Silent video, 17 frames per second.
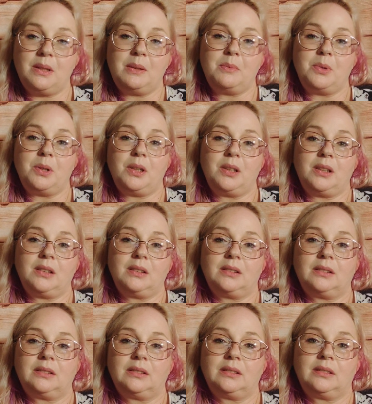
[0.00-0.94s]
anymore.
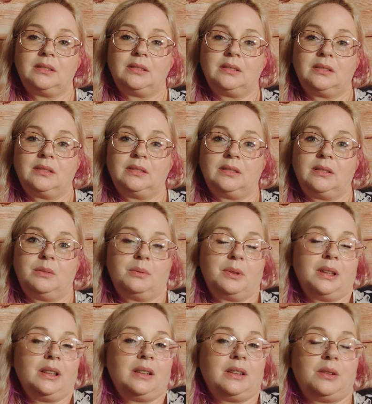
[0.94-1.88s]

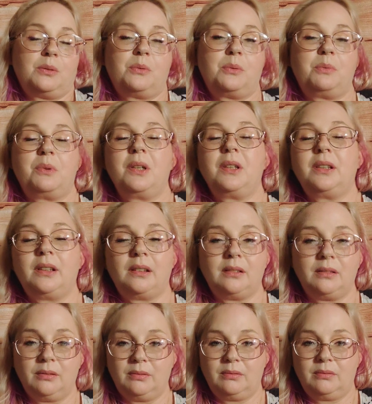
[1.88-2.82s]
We're going to do what we want to do.